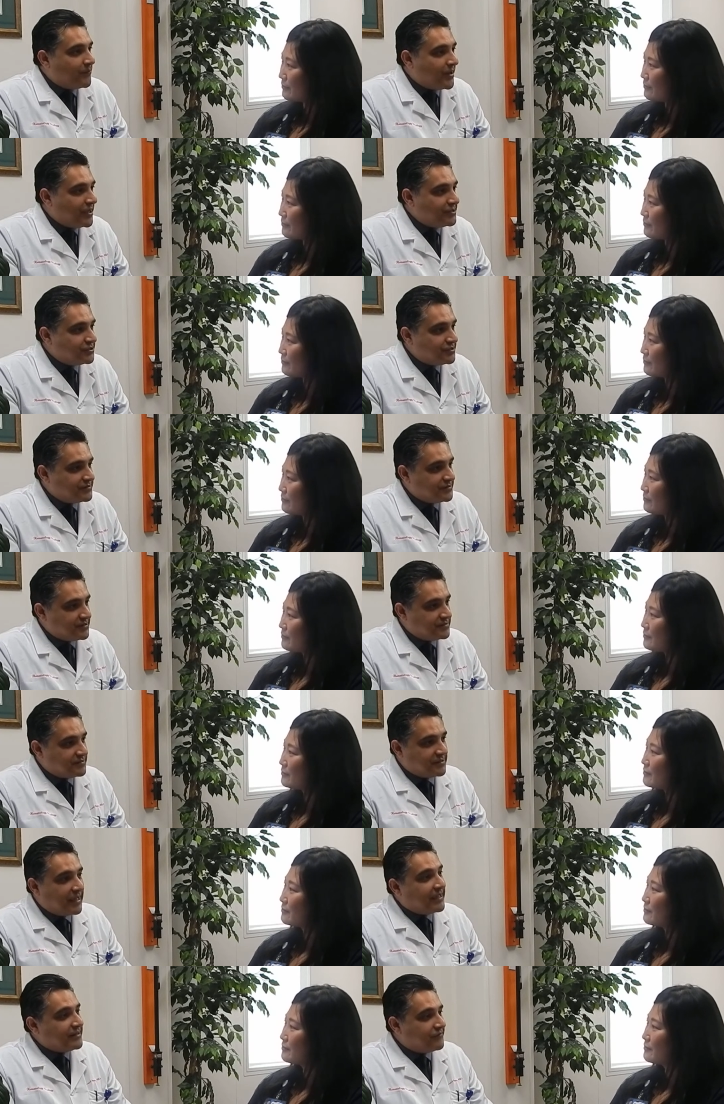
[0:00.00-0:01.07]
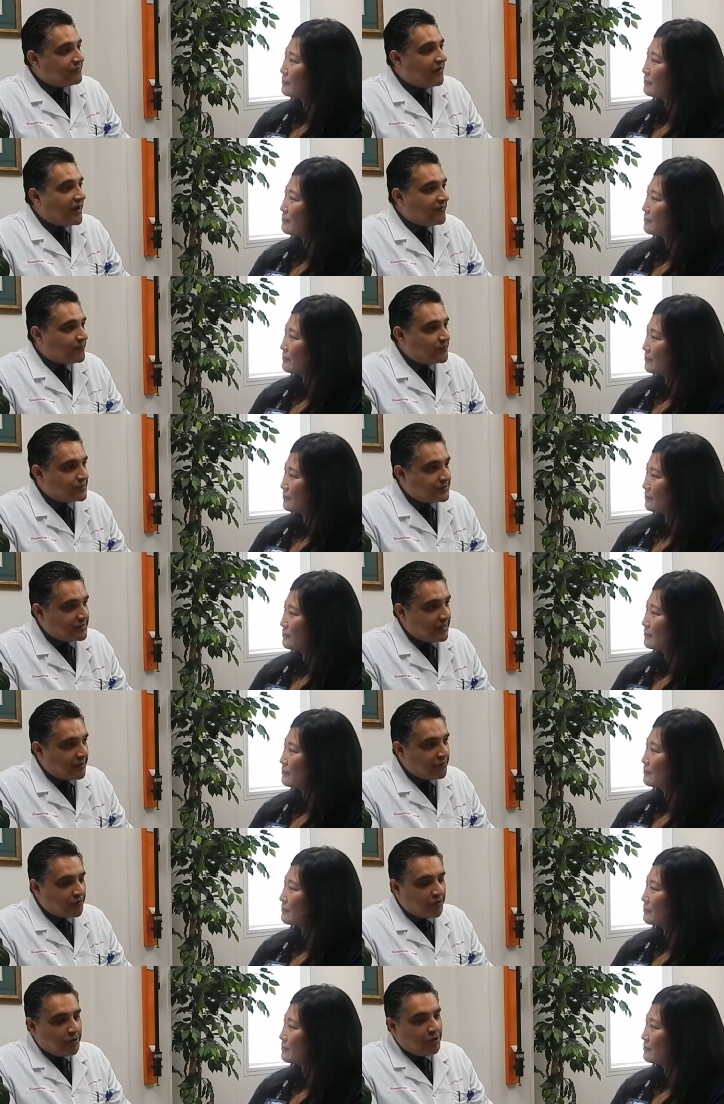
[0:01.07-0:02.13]
Speaker 1: patients is
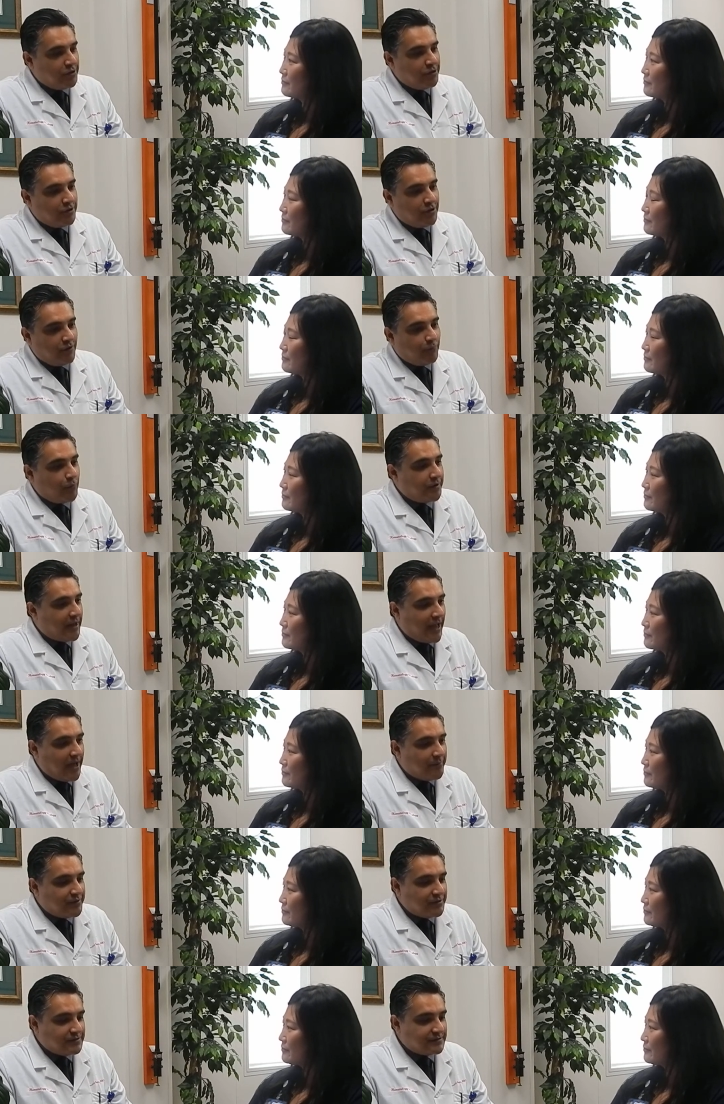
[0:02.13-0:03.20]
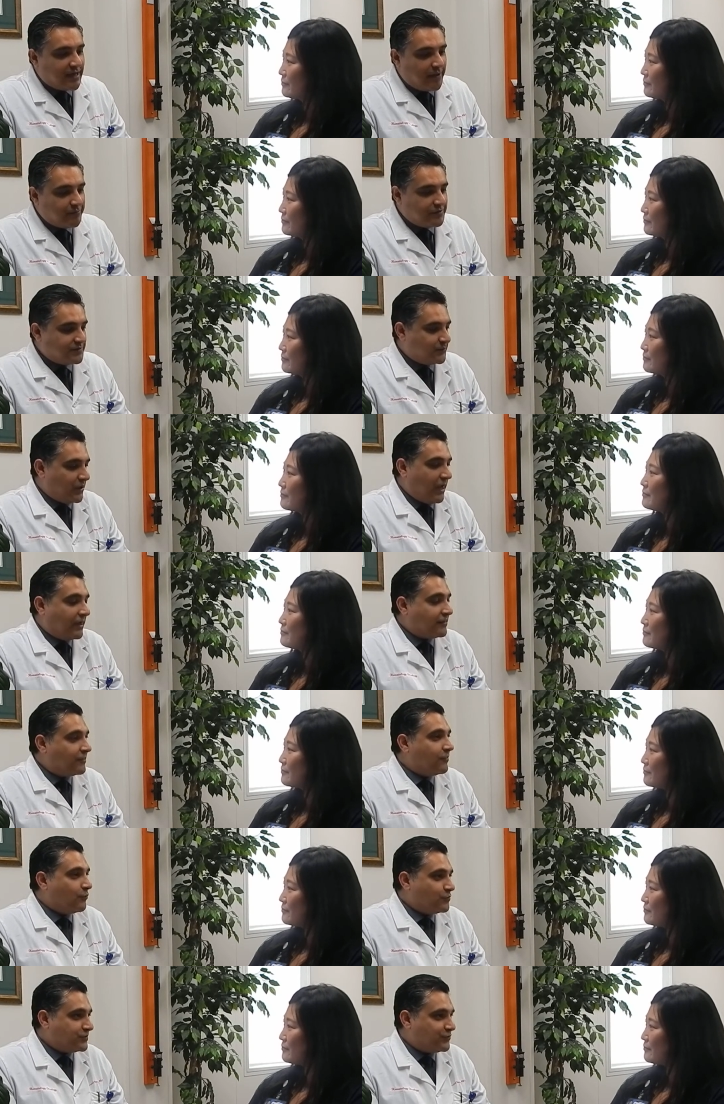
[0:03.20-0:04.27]
95% of what happens happens behind
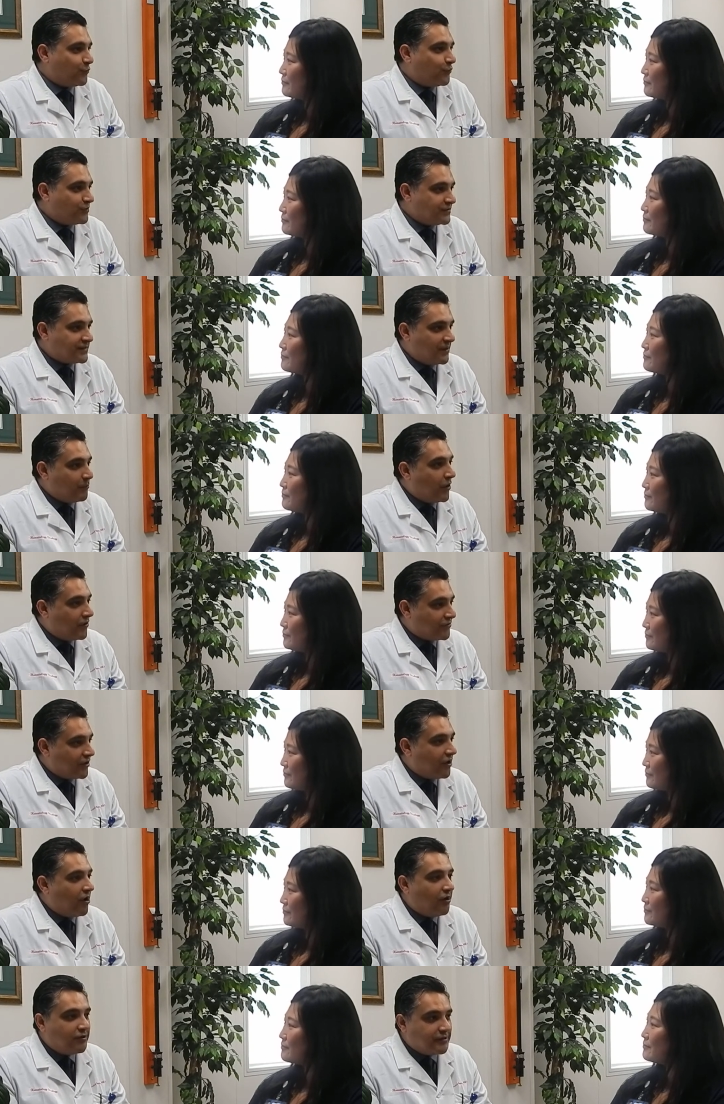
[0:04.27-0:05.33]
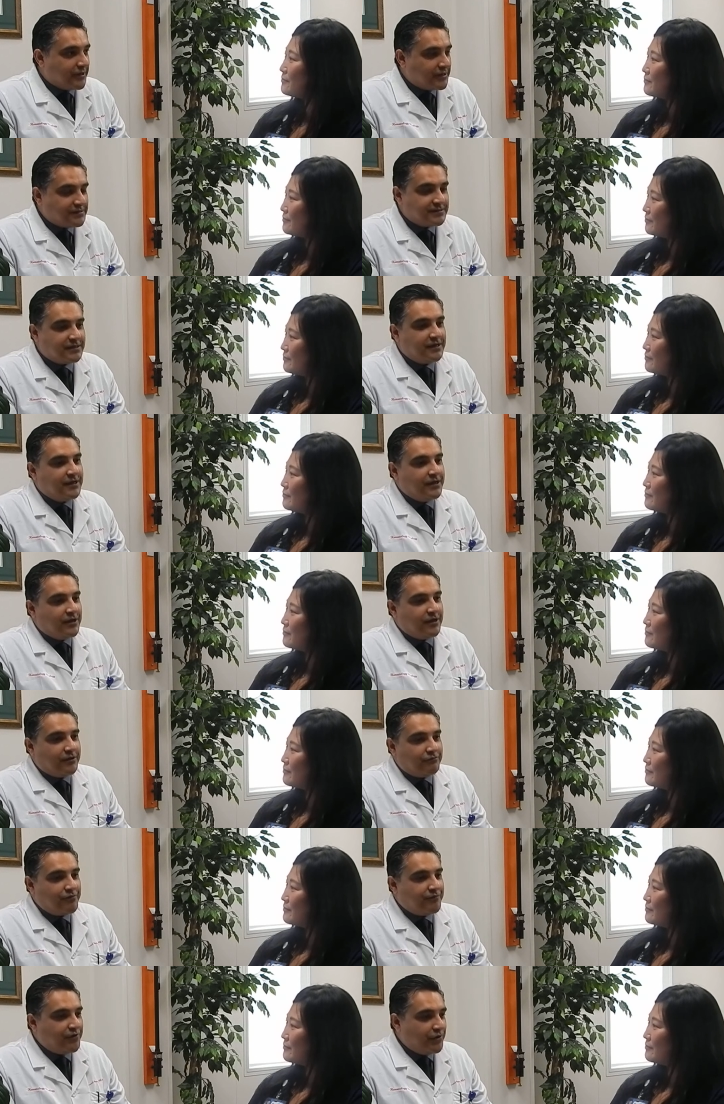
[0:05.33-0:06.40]
closed doors among the colleagues
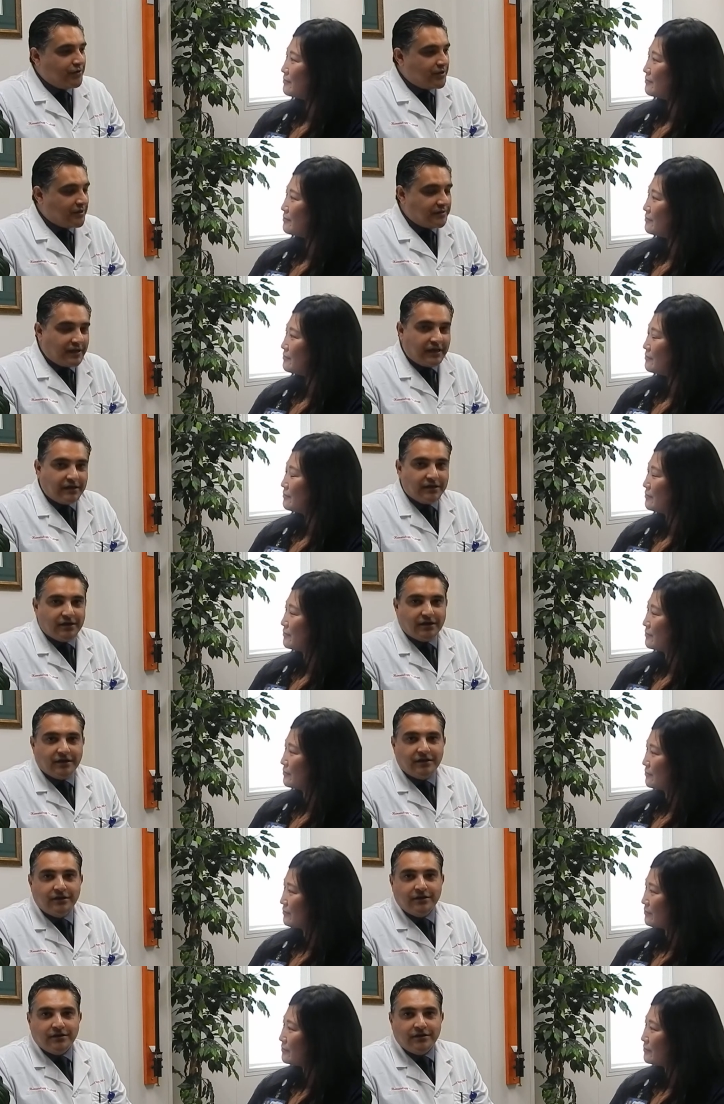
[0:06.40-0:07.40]
reviewing the data,